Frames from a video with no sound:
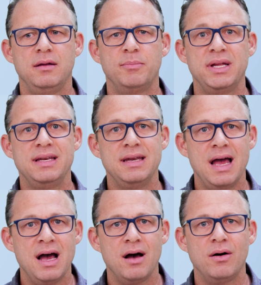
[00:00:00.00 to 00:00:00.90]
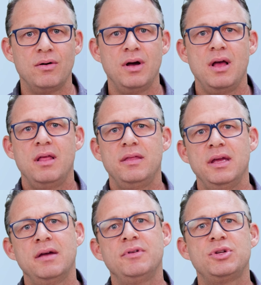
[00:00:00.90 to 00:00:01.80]
but now the
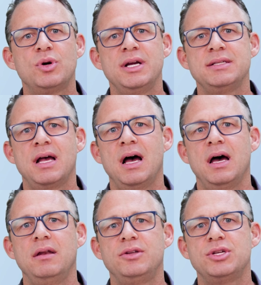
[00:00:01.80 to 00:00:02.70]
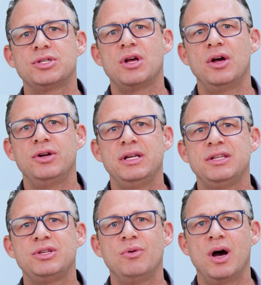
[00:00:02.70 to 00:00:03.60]
inventory is at just underneath
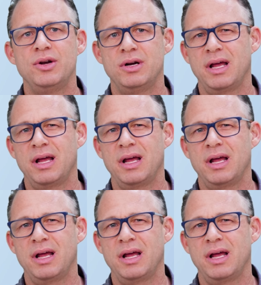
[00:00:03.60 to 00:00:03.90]
200,